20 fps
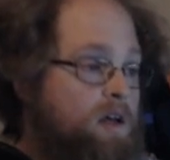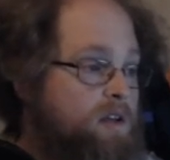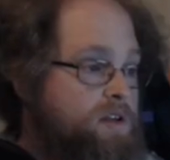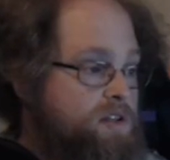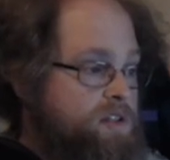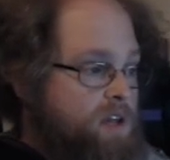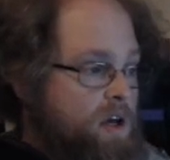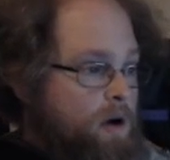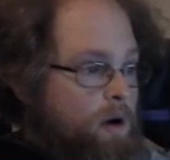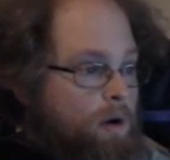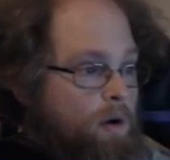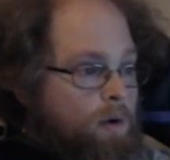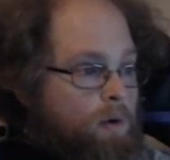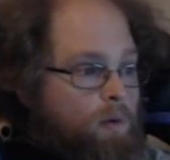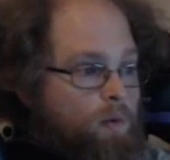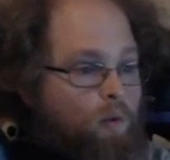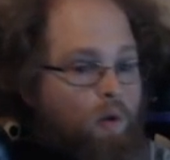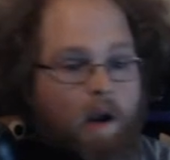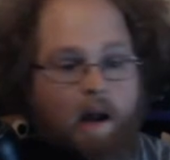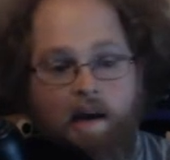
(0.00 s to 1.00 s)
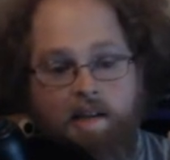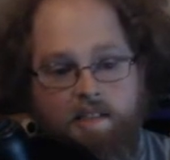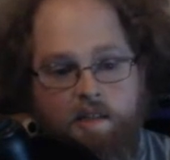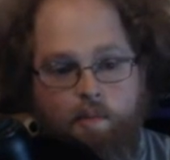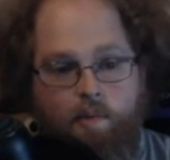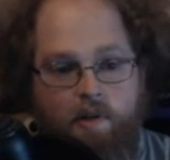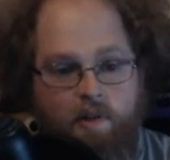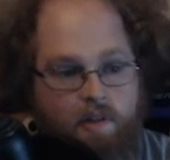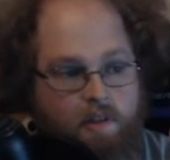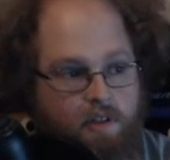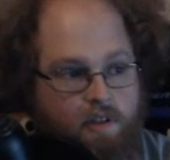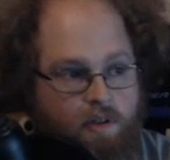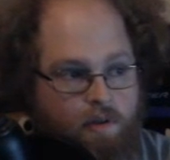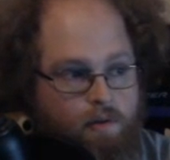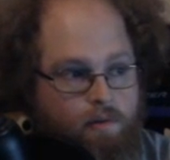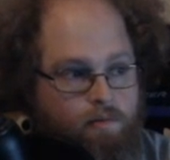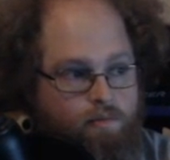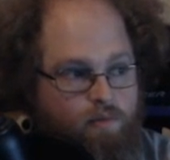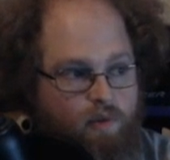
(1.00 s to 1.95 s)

So what I typically do,